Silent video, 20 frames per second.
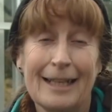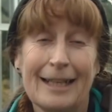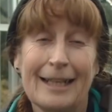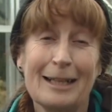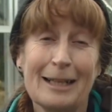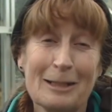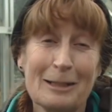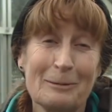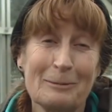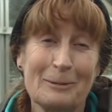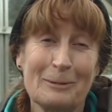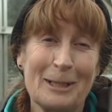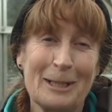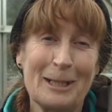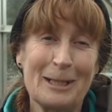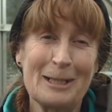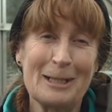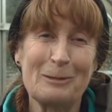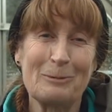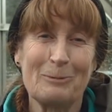In other
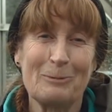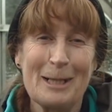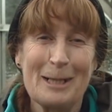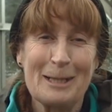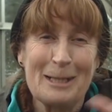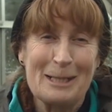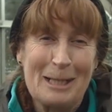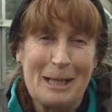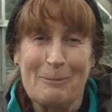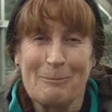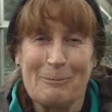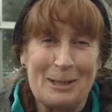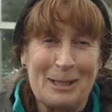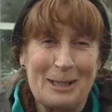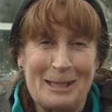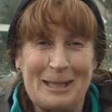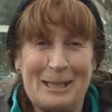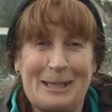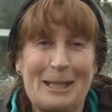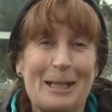words, when the
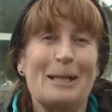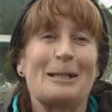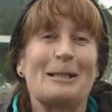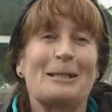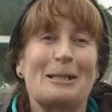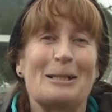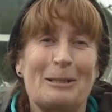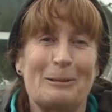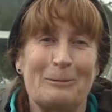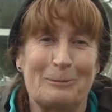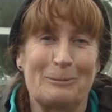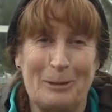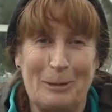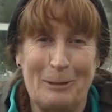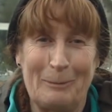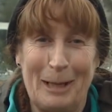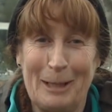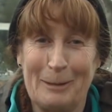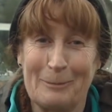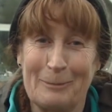temperature starts to
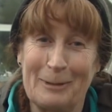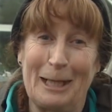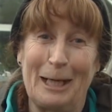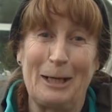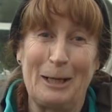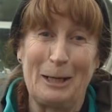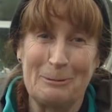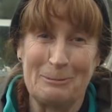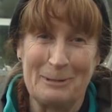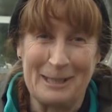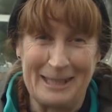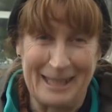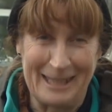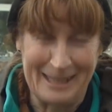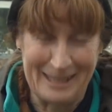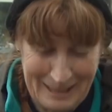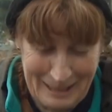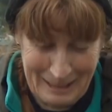warm up, and I hope it does